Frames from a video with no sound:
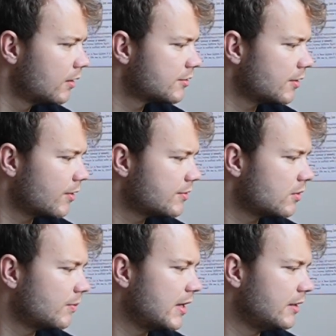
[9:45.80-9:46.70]
So those are
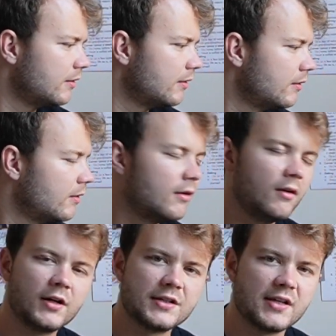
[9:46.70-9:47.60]
the main,
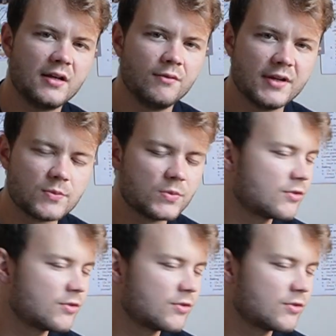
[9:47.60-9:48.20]
like I say, investment